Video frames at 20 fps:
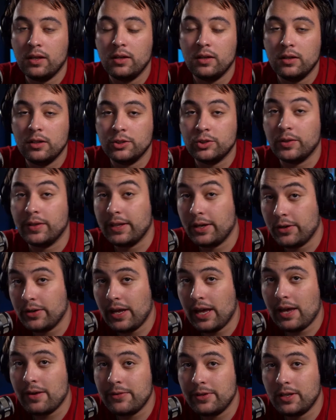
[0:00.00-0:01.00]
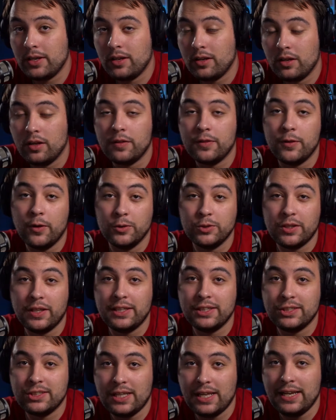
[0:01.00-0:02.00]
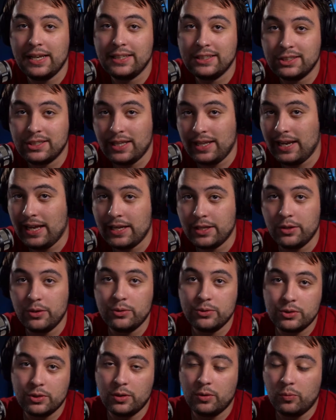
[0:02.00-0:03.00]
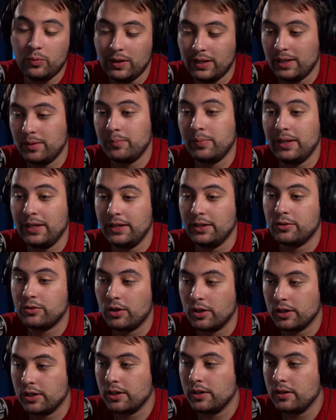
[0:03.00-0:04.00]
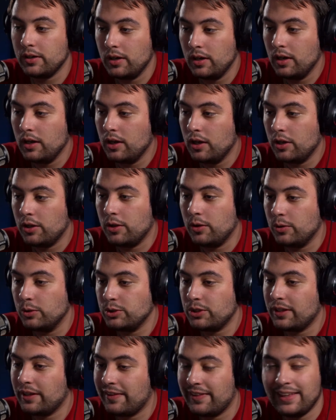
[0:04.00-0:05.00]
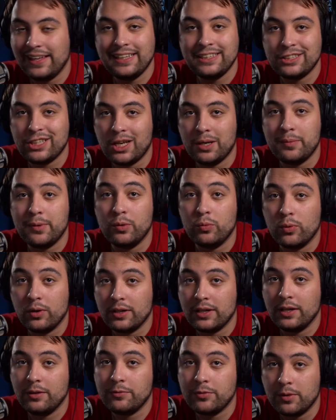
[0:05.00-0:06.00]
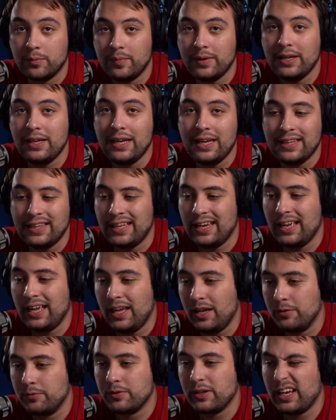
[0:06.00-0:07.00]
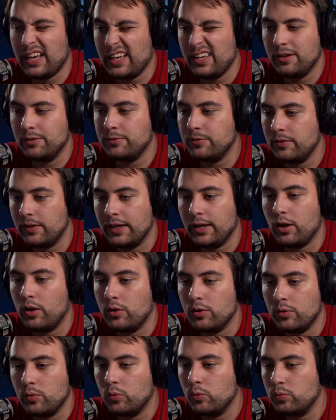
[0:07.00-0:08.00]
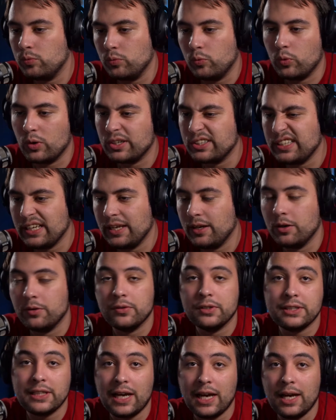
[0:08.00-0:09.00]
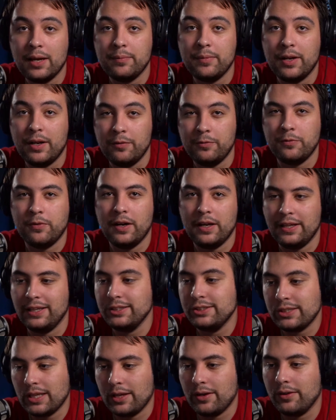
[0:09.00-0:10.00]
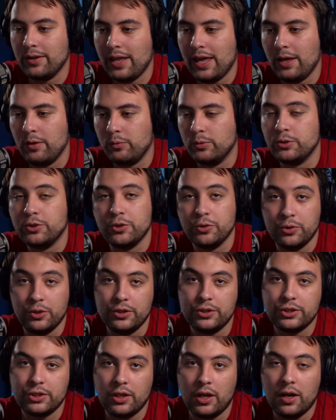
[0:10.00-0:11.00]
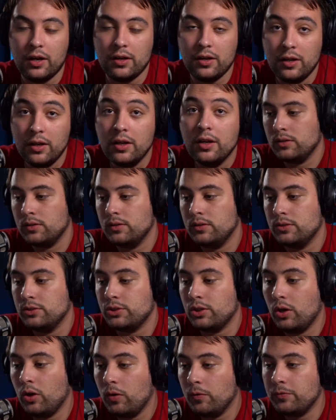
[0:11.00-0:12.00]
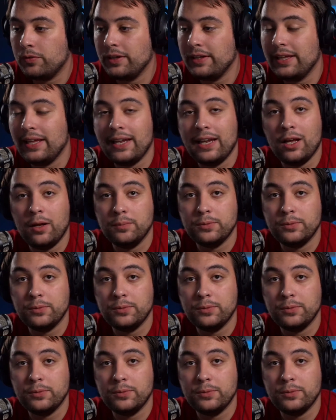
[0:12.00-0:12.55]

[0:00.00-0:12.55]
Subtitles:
So there you have it. Those are the settings that I use while I'm playing Krunker. Those are the things that have been working for me and that I have kind of like worked on over time, and I finally settled on what you just saw. So hopefully that helps